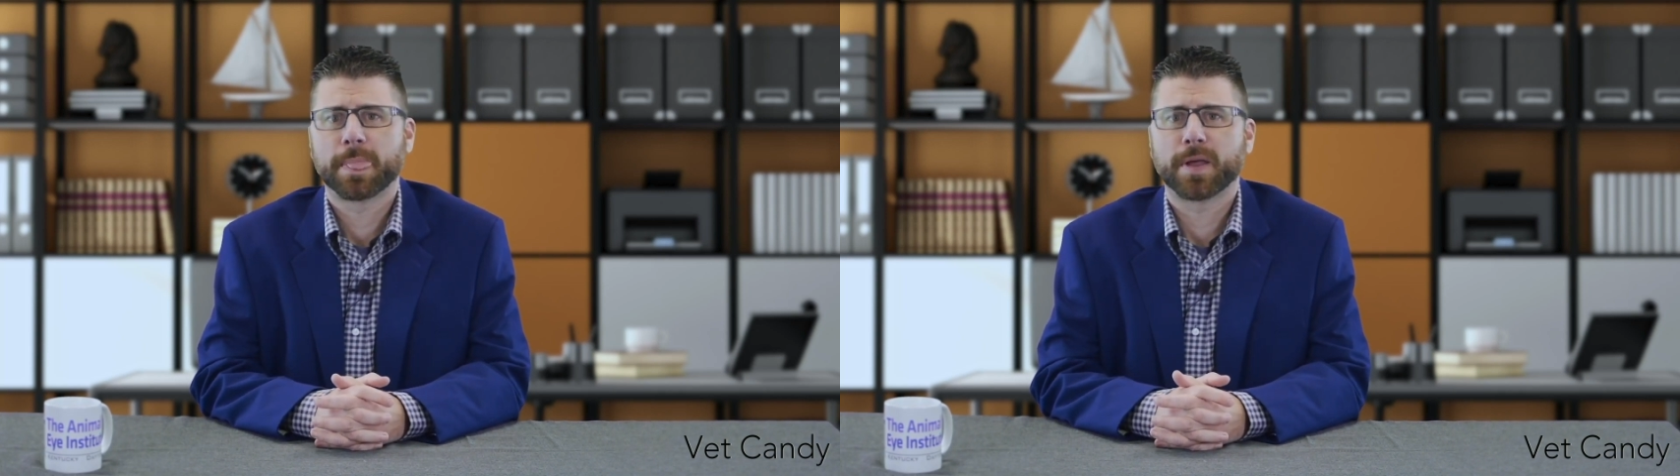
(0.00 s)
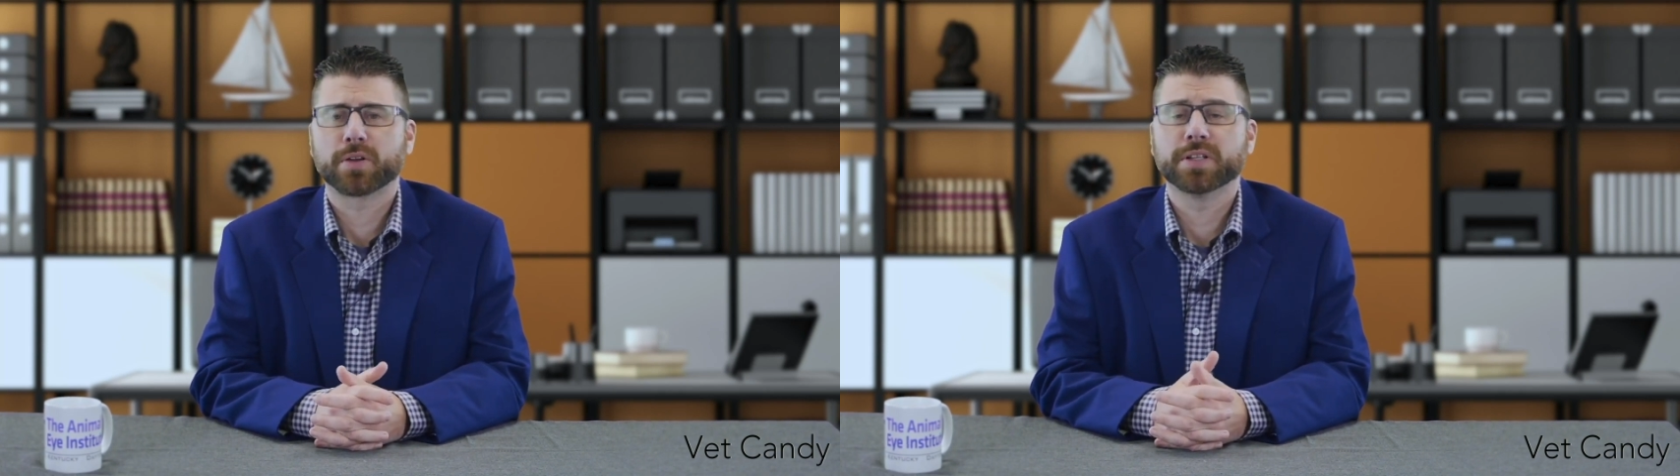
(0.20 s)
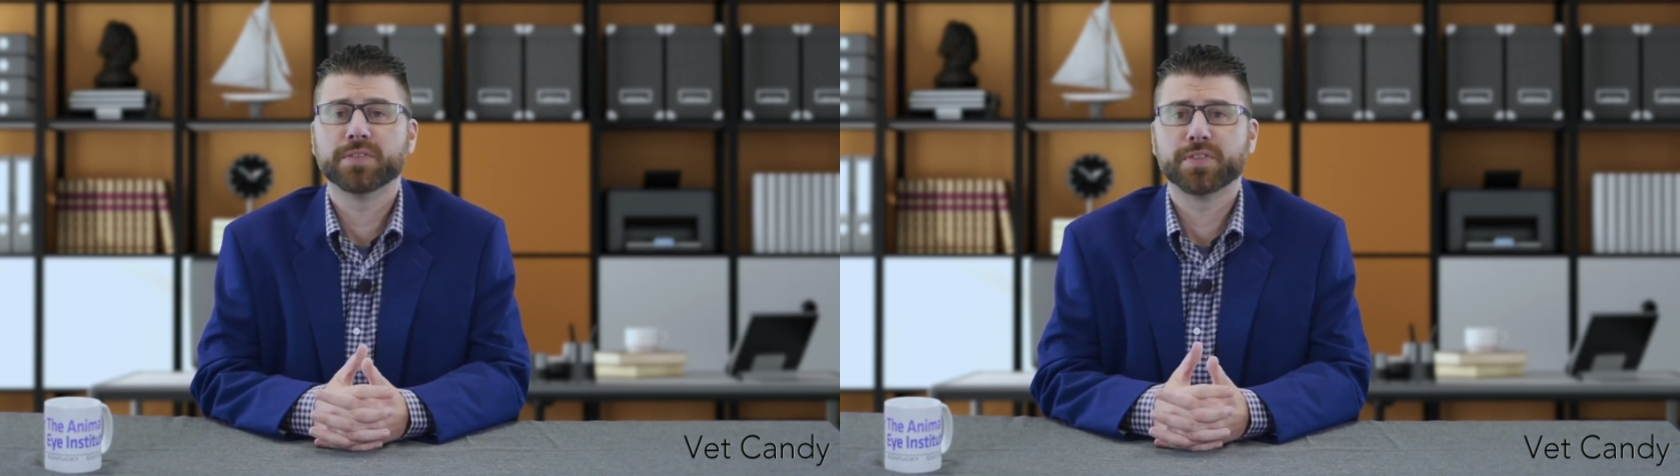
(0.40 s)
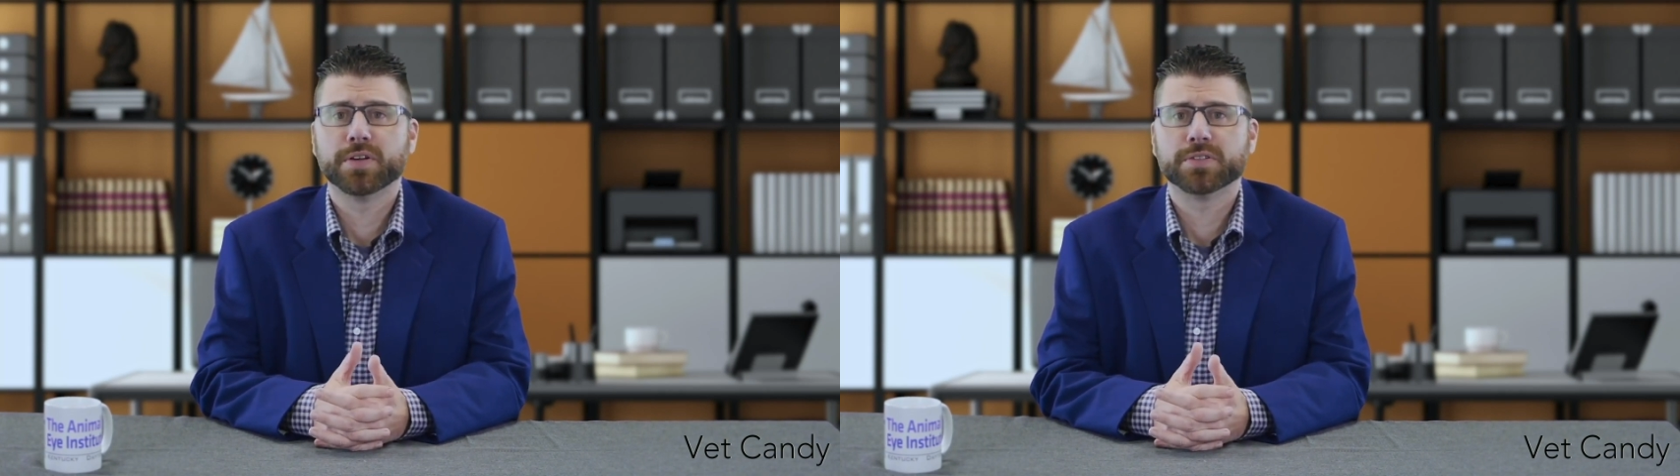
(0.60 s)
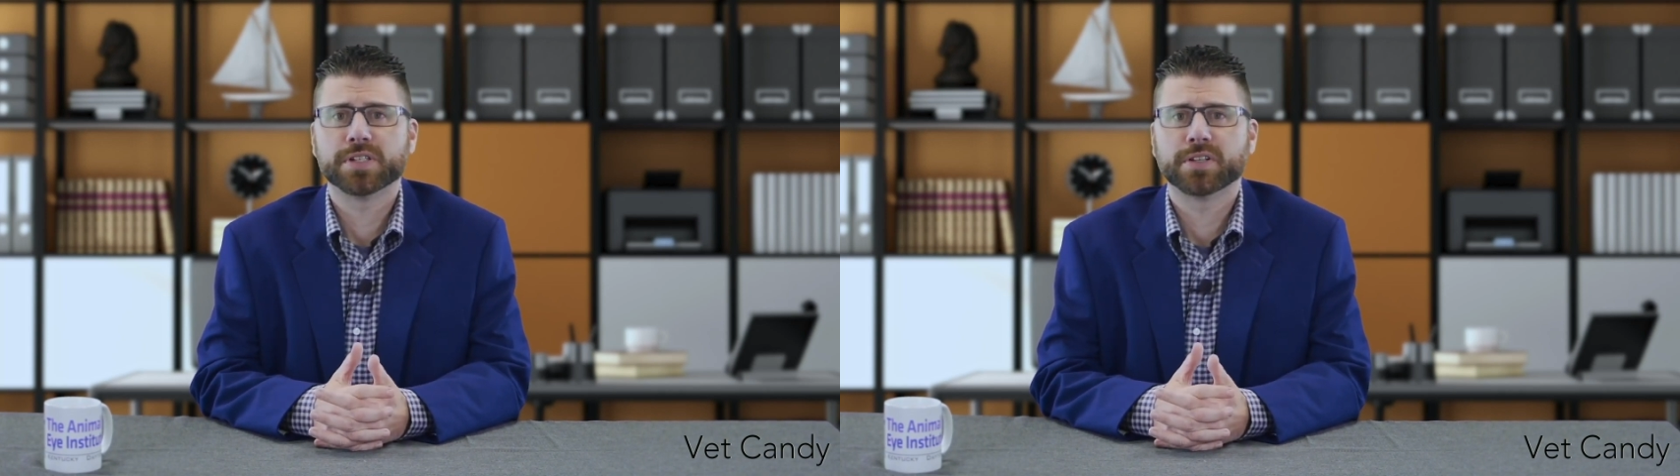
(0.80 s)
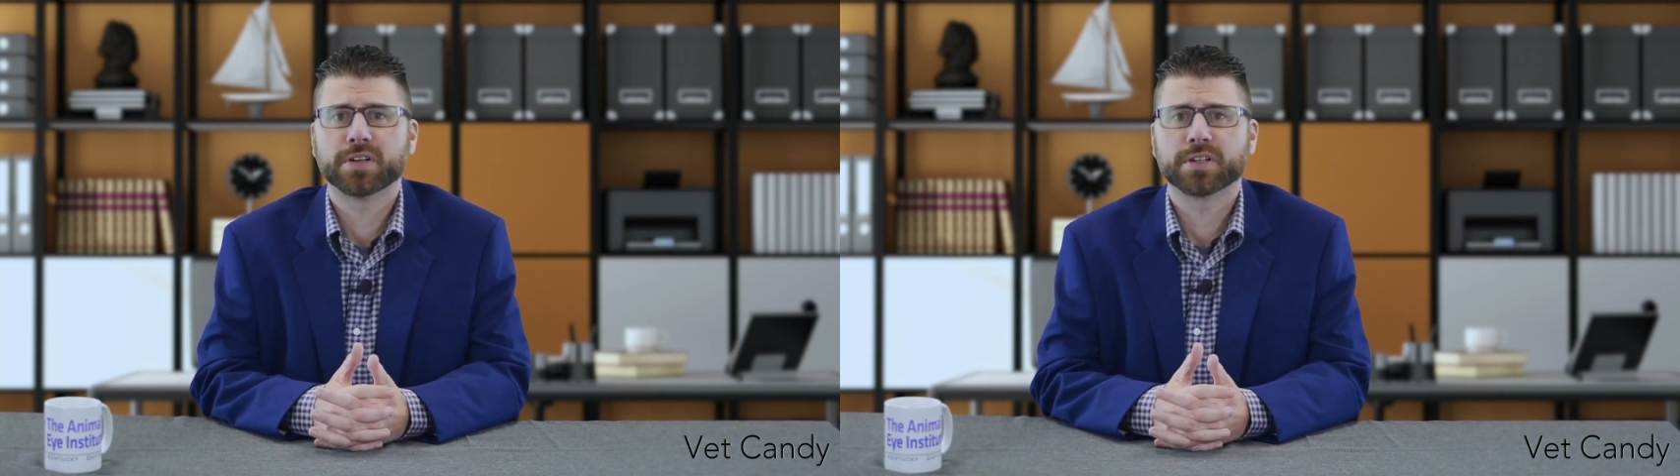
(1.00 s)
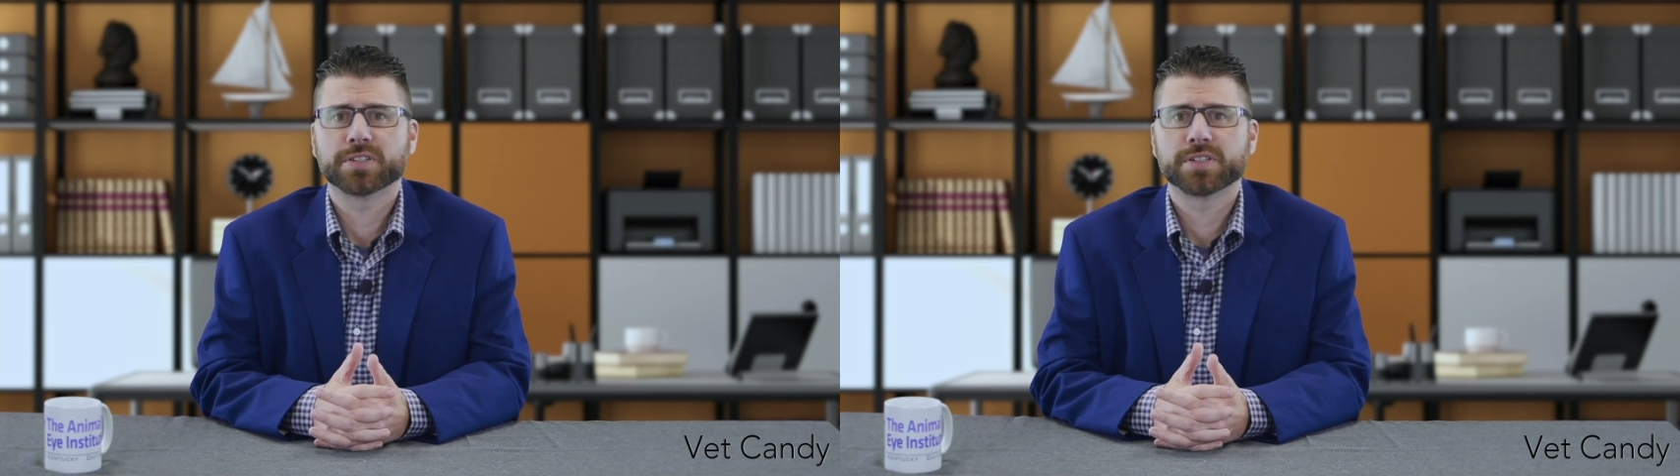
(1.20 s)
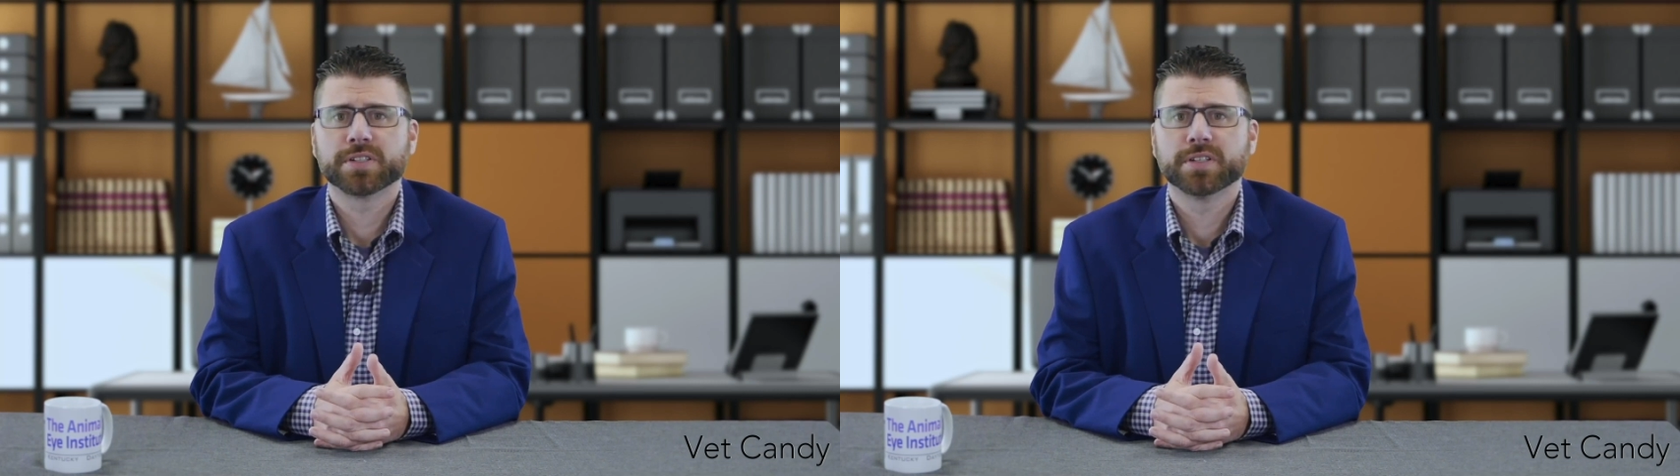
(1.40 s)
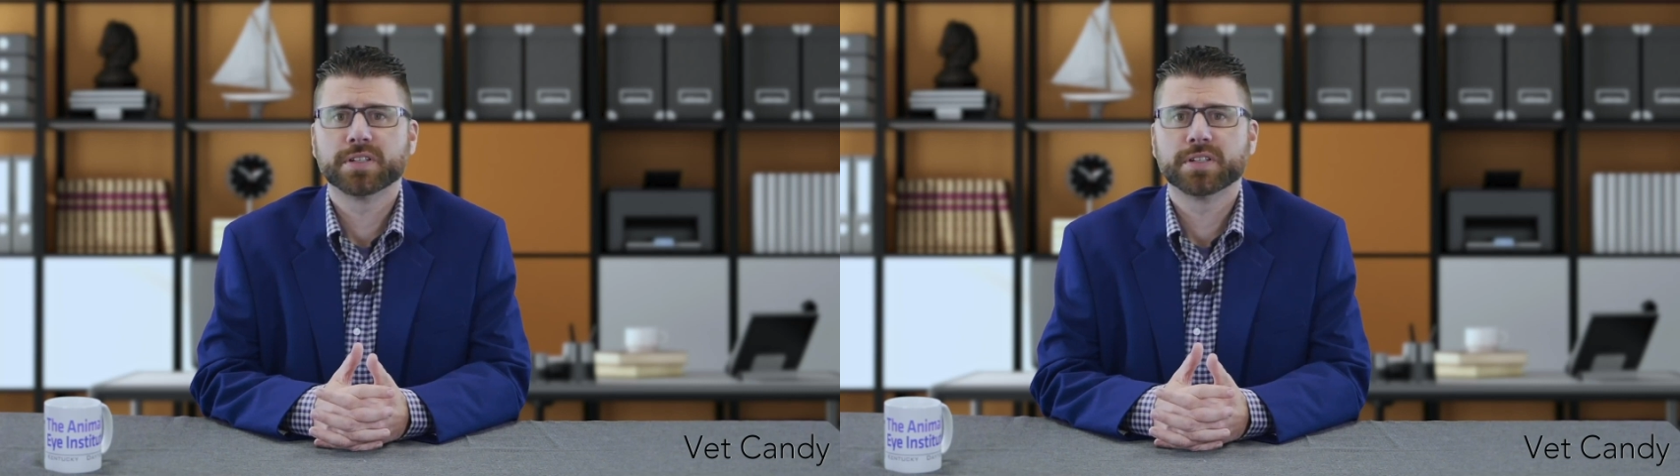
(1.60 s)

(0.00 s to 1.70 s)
Are lymph nodes enlarged?